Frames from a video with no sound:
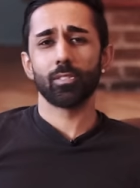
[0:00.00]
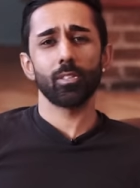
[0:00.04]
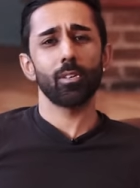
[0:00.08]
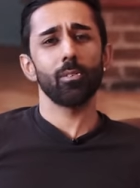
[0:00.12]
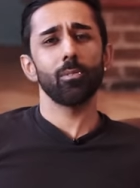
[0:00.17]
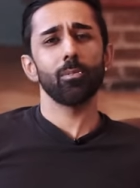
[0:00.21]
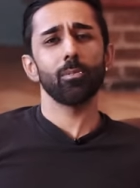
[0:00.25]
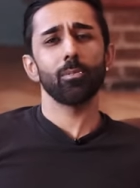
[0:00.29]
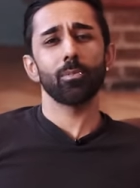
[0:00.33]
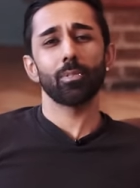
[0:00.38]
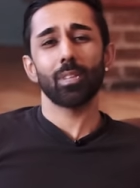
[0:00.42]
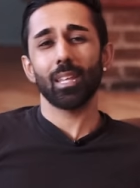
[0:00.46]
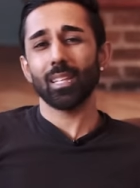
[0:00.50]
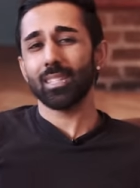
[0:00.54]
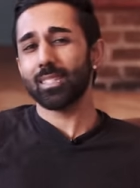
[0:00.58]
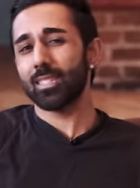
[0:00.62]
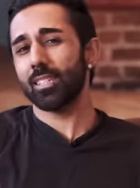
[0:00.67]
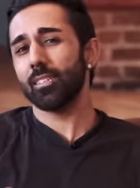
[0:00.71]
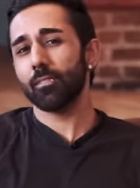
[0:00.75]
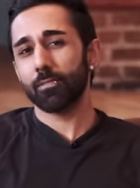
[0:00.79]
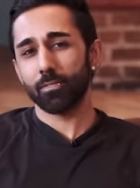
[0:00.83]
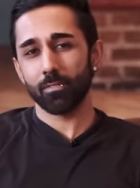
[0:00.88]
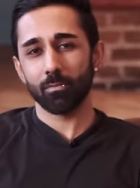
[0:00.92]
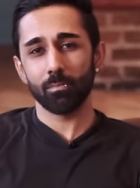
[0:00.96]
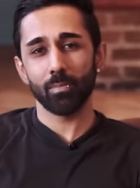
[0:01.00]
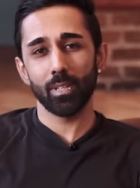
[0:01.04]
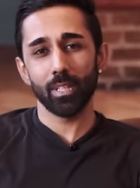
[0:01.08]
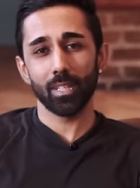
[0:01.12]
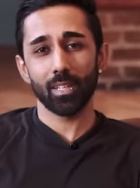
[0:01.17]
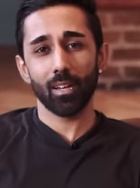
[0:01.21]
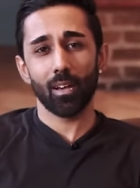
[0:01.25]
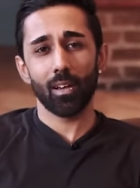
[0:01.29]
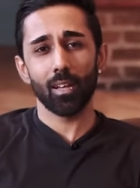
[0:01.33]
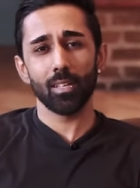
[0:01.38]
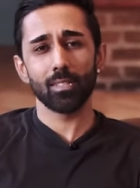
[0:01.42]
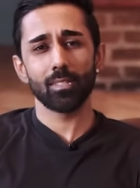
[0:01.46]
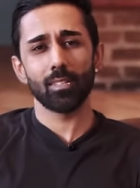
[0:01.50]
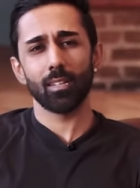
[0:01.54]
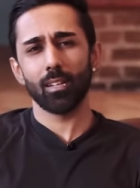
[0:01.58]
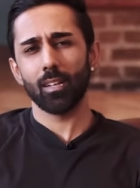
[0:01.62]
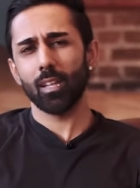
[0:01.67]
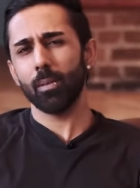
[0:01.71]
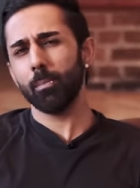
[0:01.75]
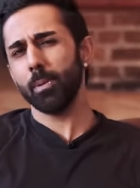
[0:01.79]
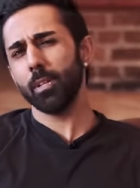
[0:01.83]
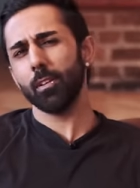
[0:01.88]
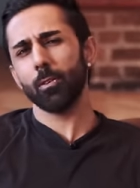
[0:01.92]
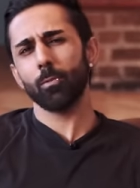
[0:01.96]
So that's it from me, guys.
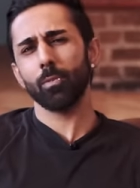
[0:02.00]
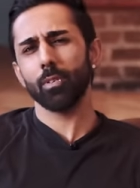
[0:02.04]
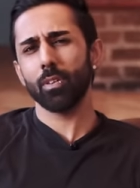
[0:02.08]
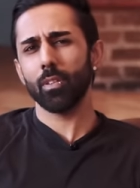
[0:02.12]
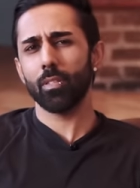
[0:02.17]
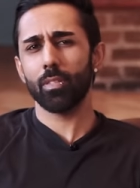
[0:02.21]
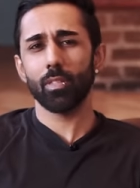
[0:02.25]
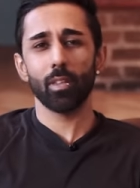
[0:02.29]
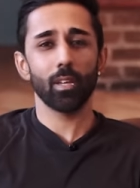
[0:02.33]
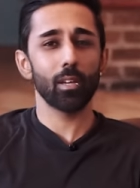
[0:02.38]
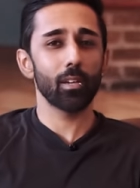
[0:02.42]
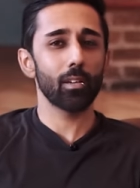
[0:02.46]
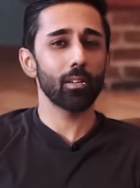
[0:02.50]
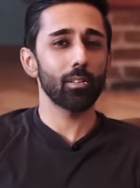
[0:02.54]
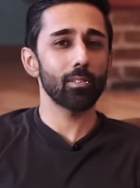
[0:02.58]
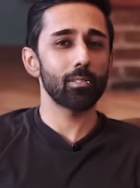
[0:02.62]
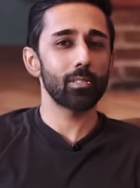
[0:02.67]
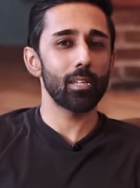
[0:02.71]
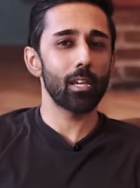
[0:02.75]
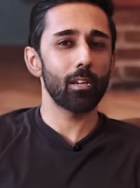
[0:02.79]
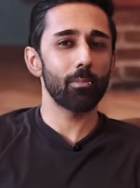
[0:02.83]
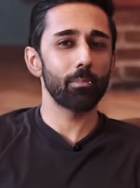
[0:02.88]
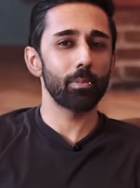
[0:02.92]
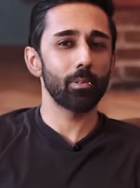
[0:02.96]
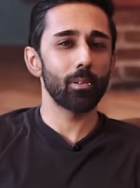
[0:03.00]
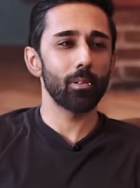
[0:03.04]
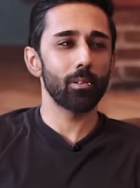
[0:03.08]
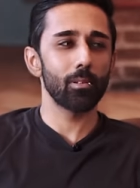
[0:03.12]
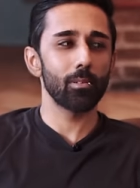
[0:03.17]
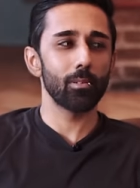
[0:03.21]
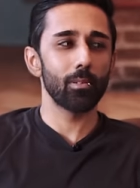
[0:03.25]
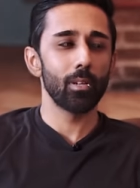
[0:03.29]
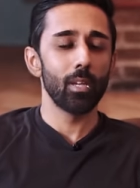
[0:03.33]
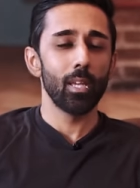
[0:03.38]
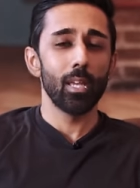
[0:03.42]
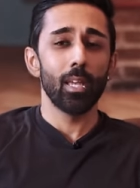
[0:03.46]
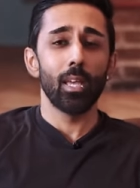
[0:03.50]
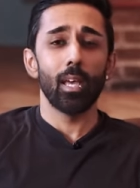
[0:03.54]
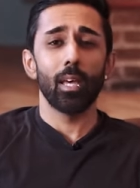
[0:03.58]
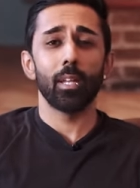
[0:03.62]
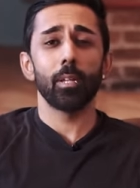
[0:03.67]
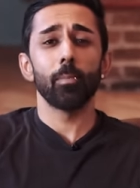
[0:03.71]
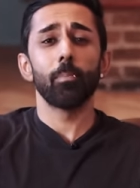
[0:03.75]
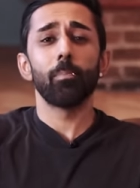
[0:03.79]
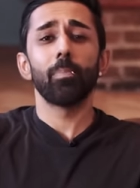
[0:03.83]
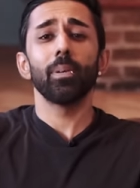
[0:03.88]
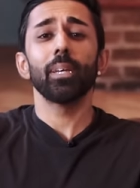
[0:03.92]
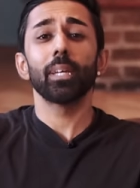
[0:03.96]
Let me know what you think down below.
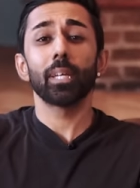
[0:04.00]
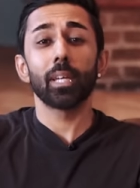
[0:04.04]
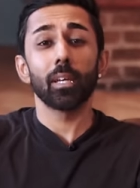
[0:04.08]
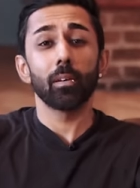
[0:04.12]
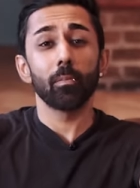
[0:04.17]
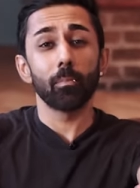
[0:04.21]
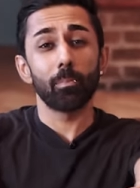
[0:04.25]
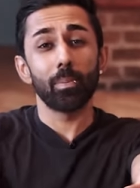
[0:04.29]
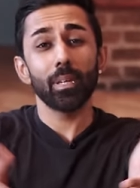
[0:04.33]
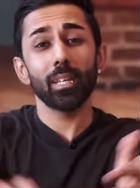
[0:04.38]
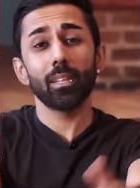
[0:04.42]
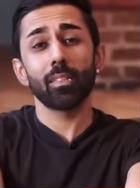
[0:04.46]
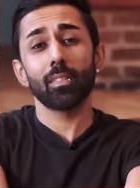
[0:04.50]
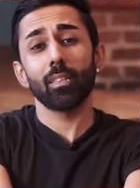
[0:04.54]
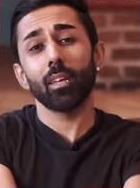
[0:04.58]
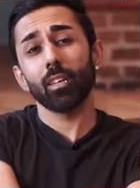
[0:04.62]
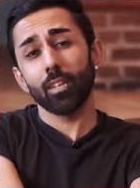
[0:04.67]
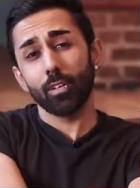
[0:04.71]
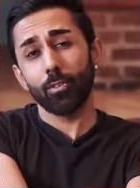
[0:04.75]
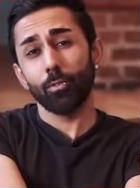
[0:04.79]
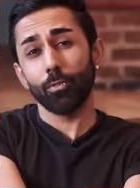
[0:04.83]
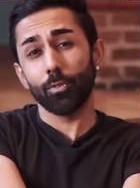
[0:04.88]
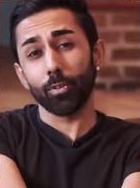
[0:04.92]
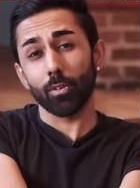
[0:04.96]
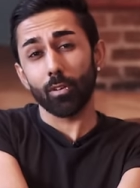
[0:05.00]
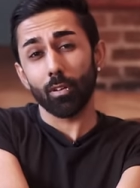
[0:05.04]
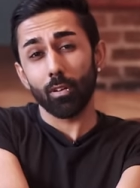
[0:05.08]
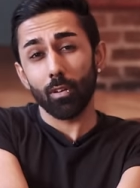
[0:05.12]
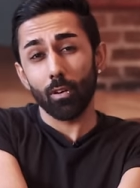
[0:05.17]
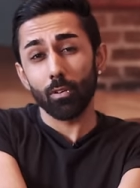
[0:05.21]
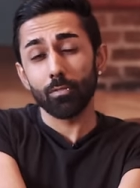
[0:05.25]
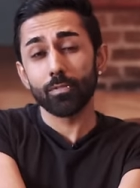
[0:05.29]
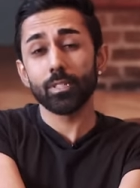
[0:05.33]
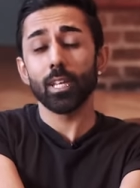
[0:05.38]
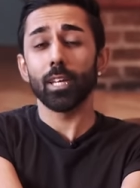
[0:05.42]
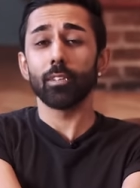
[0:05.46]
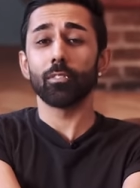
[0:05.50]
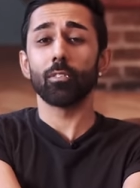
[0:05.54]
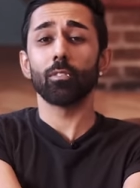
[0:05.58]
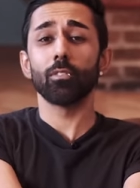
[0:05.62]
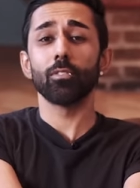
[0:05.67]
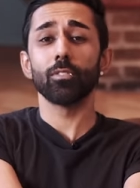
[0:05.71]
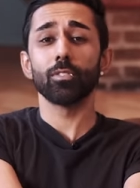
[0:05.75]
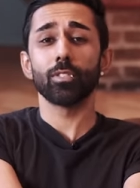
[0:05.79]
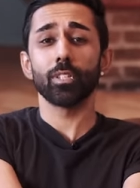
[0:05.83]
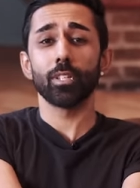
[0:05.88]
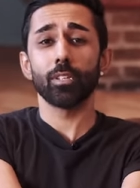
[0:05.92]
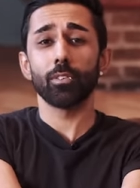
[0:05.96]
And a big, big thank you to Clove
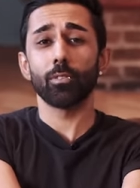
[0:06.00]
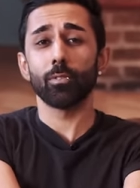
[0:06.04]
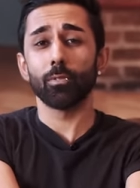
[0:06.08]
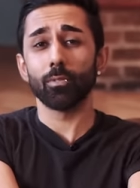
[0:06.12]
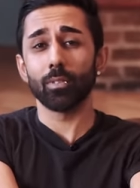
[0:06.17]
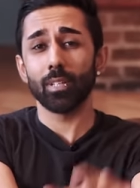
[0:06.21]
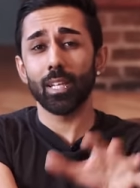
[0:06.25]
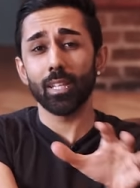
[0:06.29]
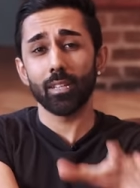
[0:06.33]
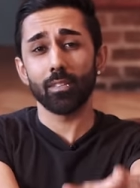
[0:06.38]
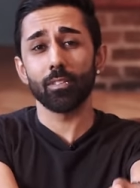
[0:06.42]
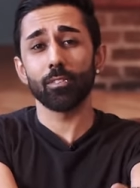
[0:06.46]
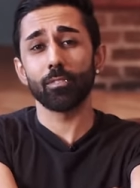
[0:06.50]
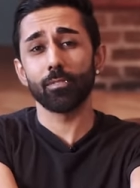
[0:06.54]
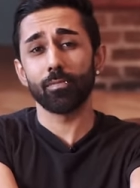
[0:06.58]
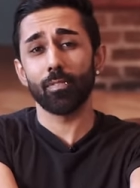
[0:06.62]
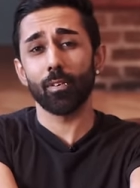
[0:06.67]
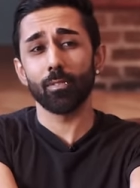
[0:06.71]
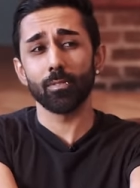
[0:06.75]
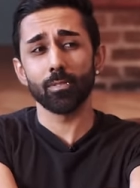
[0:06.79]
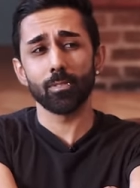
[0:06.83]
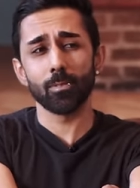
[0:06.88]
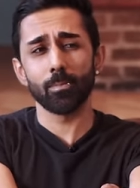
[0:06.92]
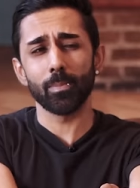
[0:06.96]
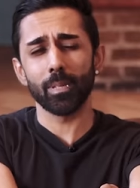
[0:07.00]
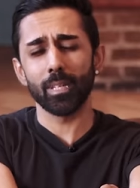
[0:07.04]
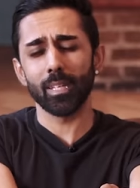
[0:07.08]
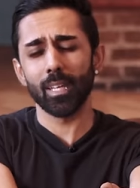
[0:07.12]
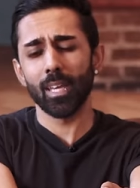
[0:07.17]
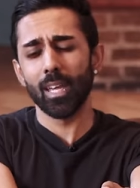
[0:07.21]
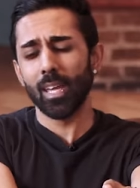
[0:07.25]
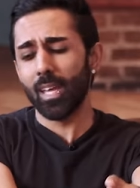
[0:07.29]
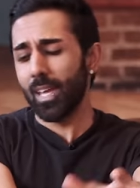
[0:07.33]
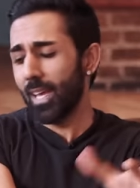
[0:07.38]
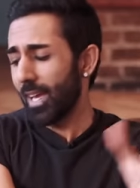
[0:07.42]
Technology who lent this phone to me.